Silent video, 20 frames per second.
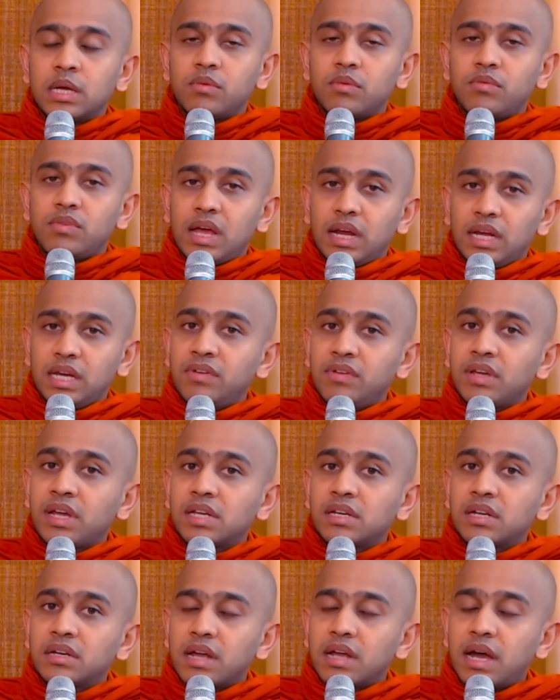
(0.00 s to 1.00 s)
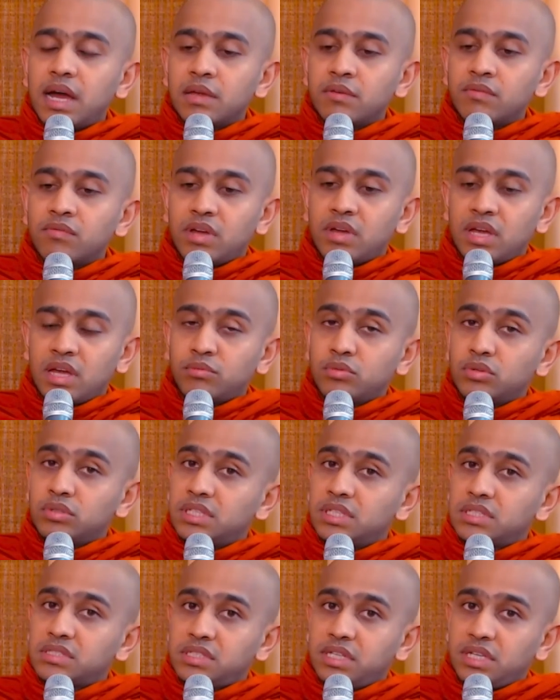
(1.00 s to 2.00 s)
are living in a time where
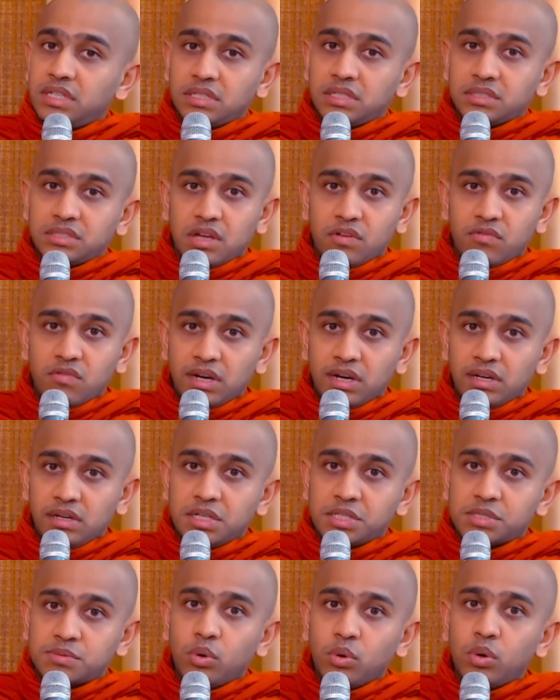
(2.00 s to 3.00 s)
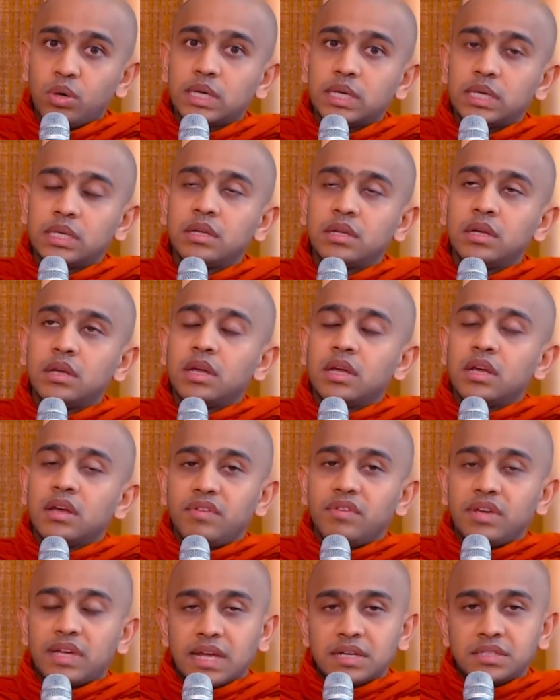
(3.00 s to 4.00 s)
Buddha's teachings are widely spoken. We
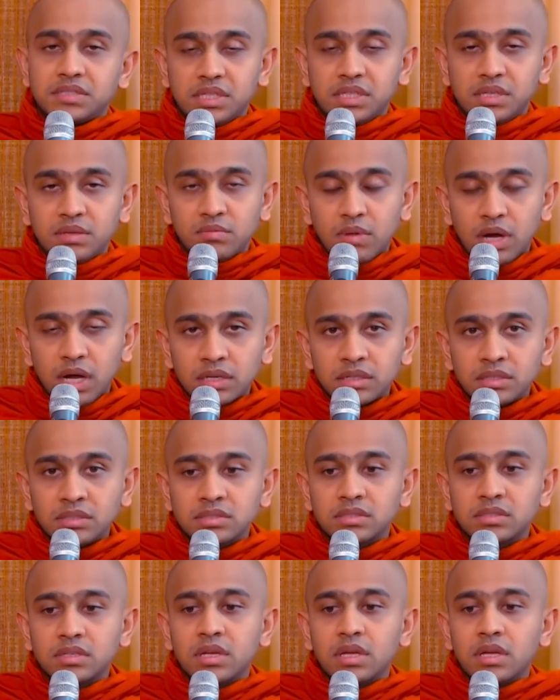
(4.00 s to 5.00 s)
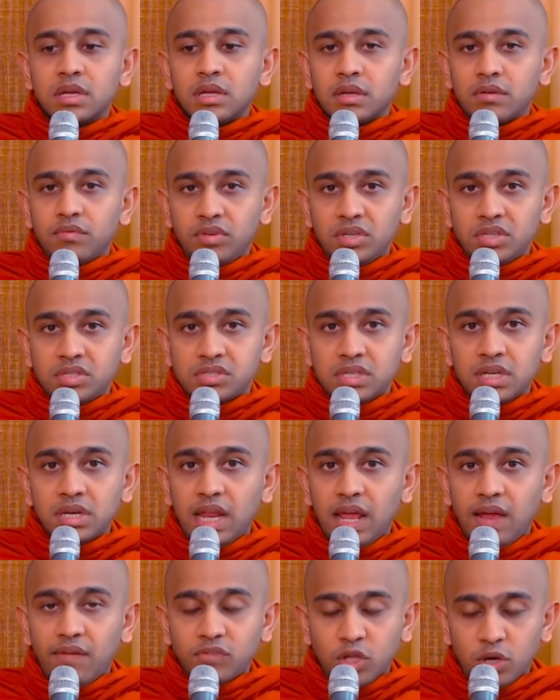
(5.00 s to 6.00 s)
can see monks. We still
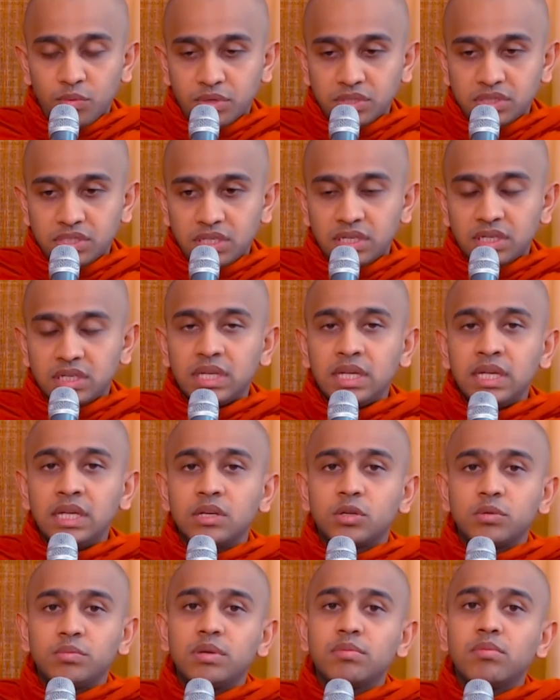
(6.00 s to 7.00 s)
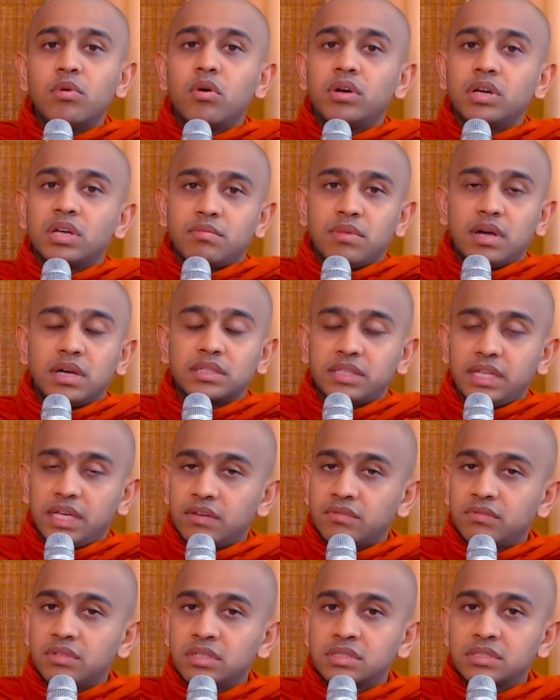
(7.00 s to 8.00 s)
have the opportunity to be born among
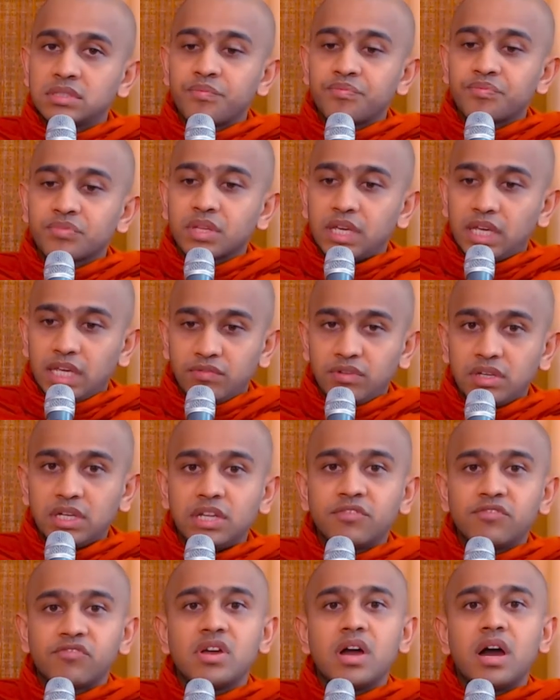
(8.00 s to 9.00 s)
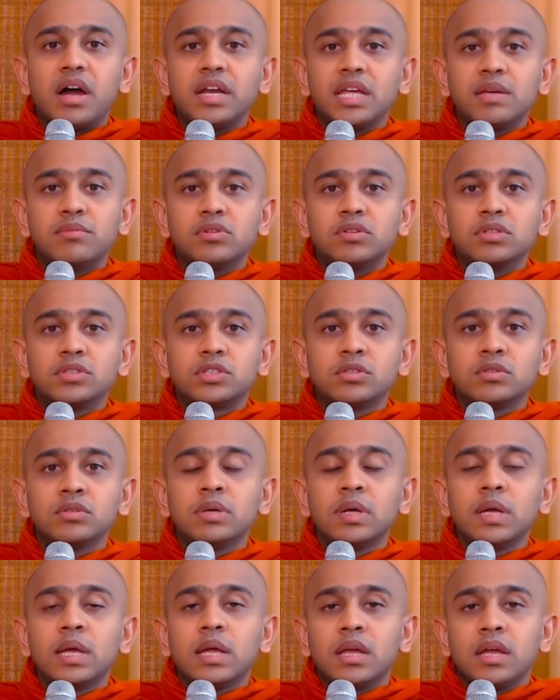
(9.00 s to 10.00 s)
devas, even if we are unable to
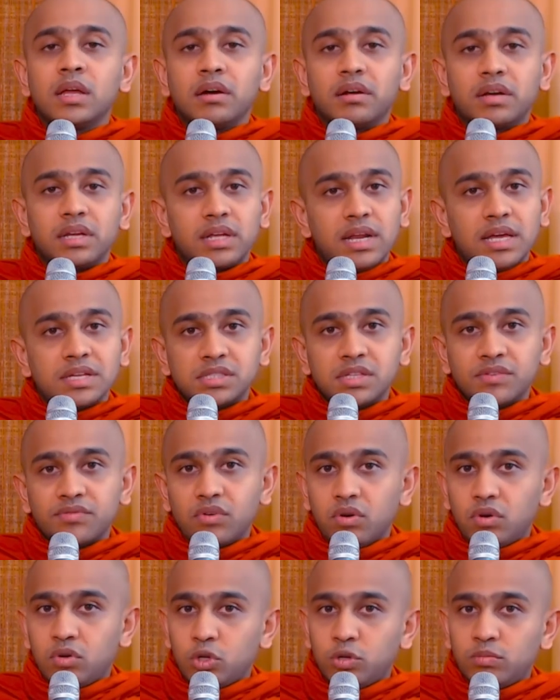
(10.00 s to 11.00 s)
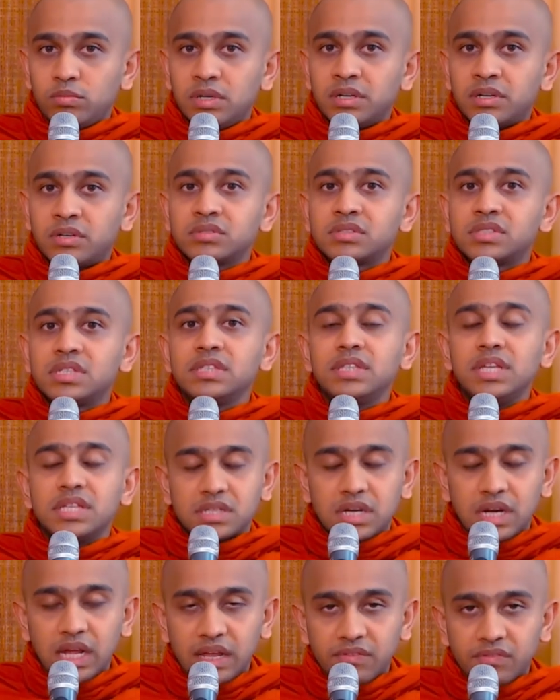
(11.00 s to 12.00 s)
realize the Four Noble Truths in this
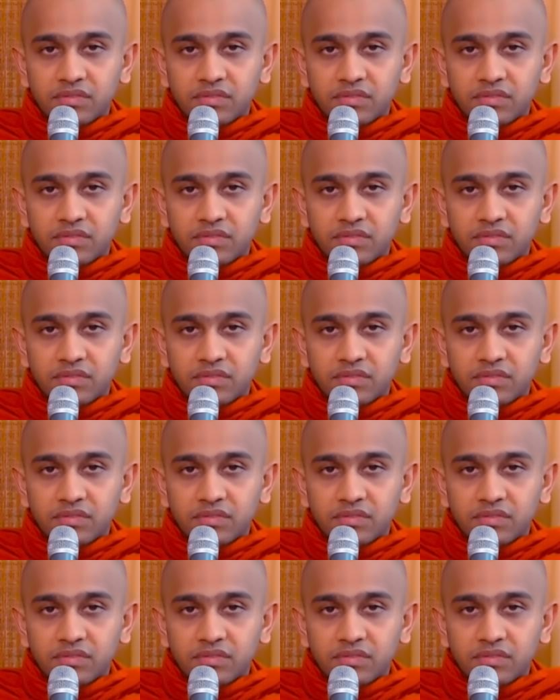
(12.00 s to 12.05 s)
life.